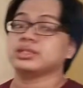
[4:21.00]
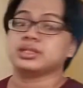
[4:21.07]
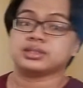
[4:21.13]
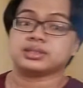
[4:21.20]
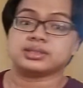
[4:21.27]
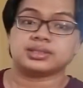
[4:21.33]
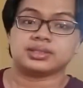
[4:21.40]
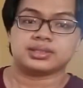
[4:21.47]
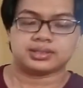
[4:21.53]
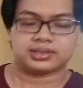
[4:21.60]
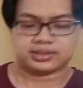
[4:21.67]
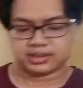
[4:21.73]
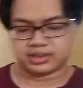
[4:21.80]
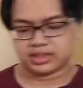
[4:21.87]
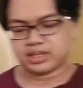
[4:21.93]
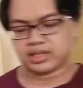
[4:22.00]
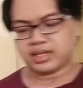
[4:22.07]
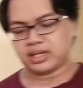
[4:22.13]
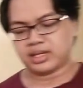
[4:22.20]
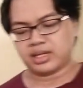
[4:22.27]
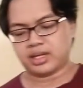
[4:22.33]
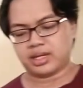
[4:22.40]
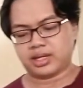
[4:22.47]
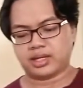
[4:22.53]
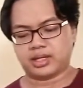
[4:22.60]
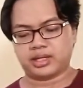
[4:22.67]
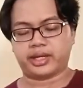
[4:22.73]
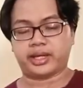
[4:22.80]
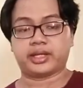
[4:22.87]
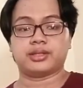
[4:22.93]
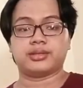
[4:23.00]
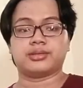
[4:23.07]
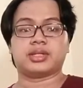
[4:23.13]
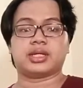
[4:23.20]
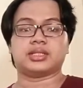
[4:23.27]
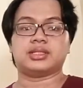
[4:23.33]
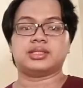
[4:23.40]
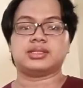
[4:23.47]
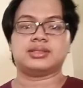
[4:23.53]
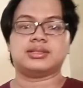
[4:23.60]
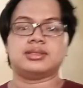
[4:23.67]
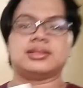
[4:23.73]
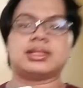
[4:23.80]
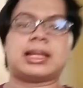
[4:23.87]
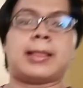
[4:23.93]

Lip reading: it and look like this.